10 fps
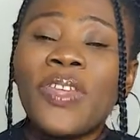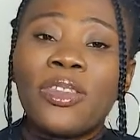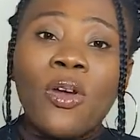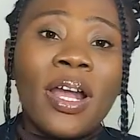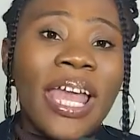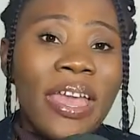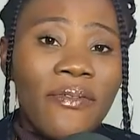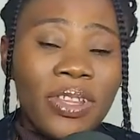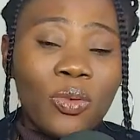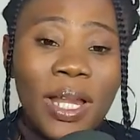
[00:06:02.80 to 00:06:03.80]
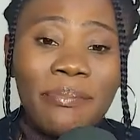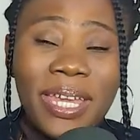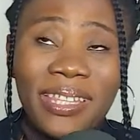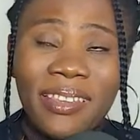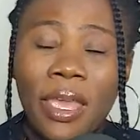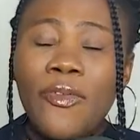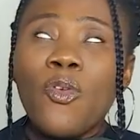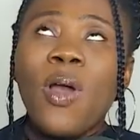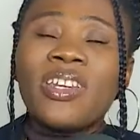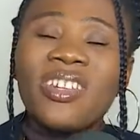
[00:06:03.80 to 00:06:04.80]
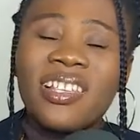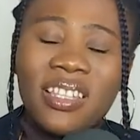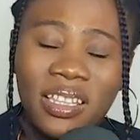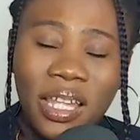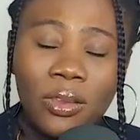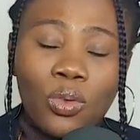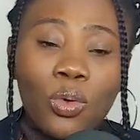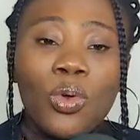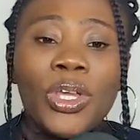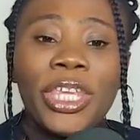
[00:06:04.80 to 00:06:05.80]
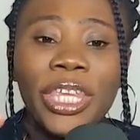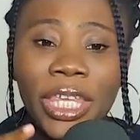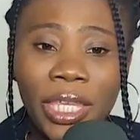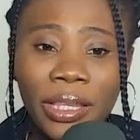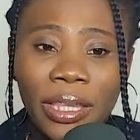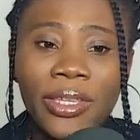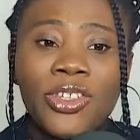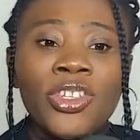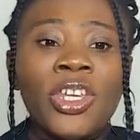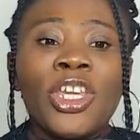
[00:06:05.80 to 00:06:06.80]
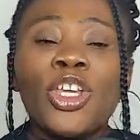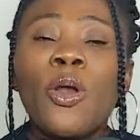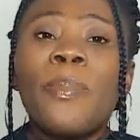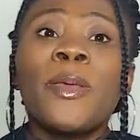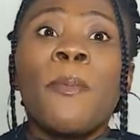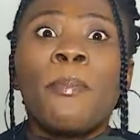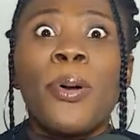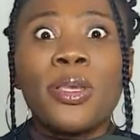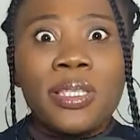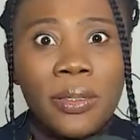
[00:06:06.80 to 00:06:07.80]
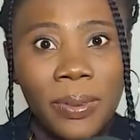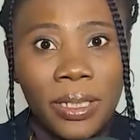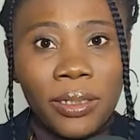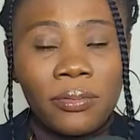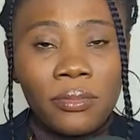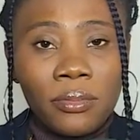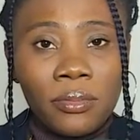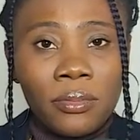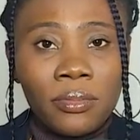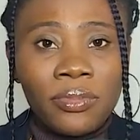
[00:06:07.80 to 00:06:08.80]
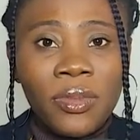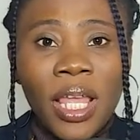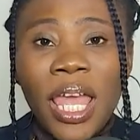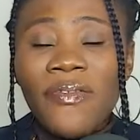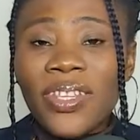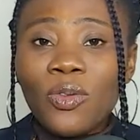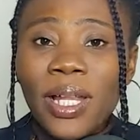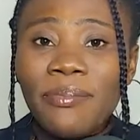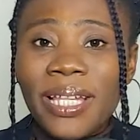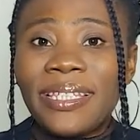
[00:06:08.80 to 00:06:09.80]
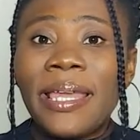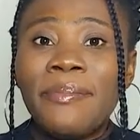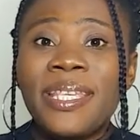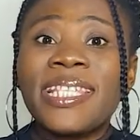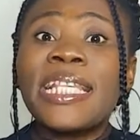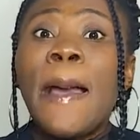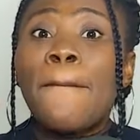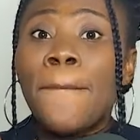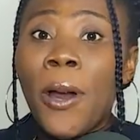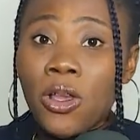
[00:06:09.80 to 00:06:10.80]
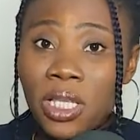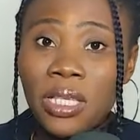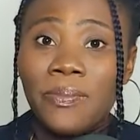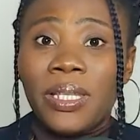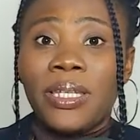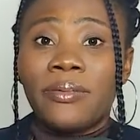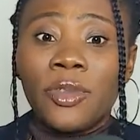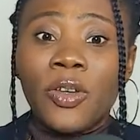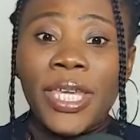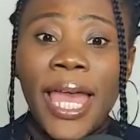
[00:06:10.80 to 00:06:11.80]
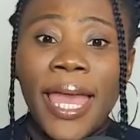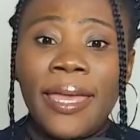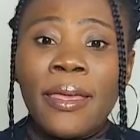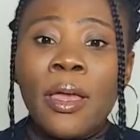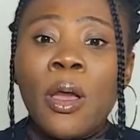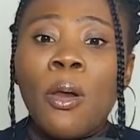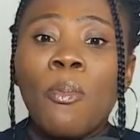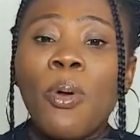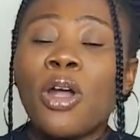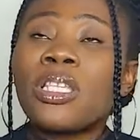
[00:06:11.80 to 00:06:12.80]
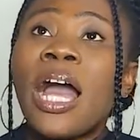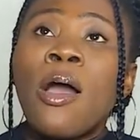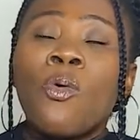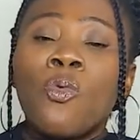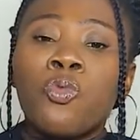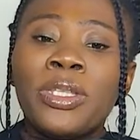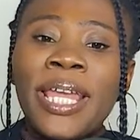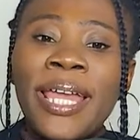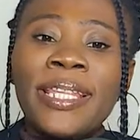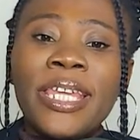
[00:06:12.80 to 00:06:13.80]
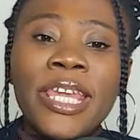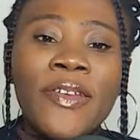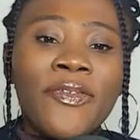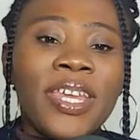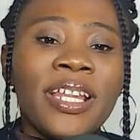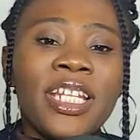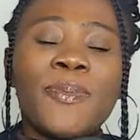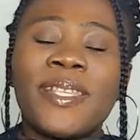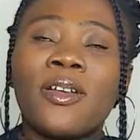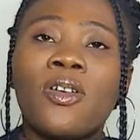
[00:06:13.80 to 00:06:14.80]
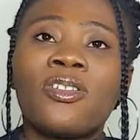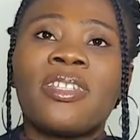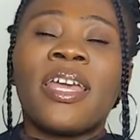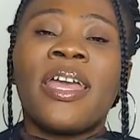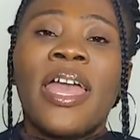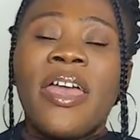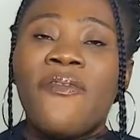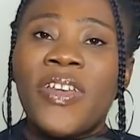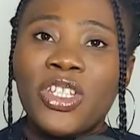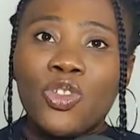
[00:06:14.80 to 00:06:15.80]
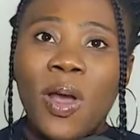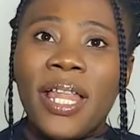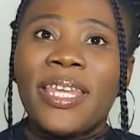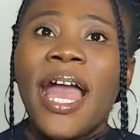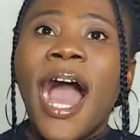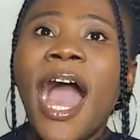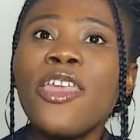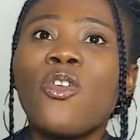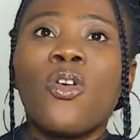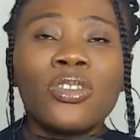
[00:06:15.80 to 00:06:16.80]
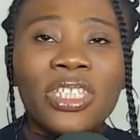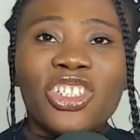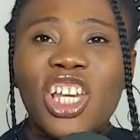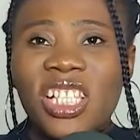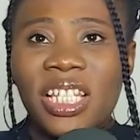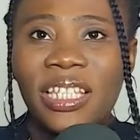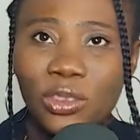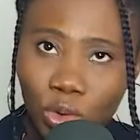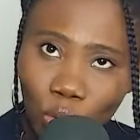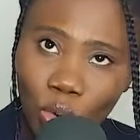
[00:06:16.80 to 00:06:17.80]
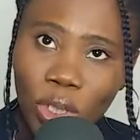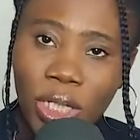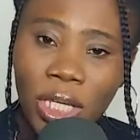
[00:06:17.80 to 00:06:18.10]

they talk eventualmente, if you want to translate that to English, it go be possibly. Eventualmente means possibly. Okay? But then if English person can say eventually, how you can translate that to